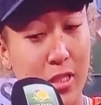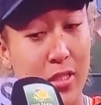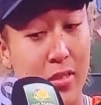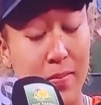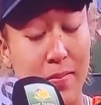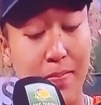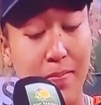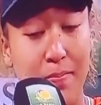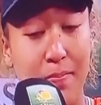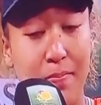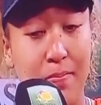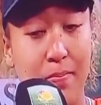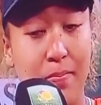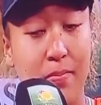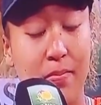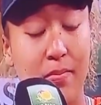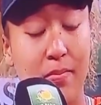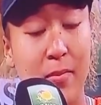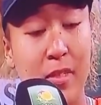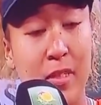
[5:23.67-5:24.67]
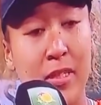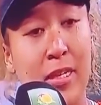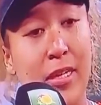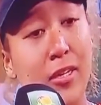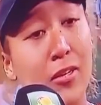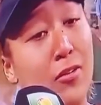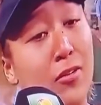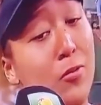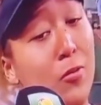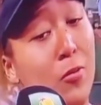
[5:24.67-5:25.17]
it. And
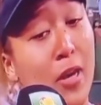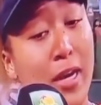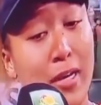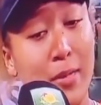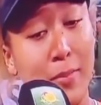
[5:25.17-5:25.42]
I don't know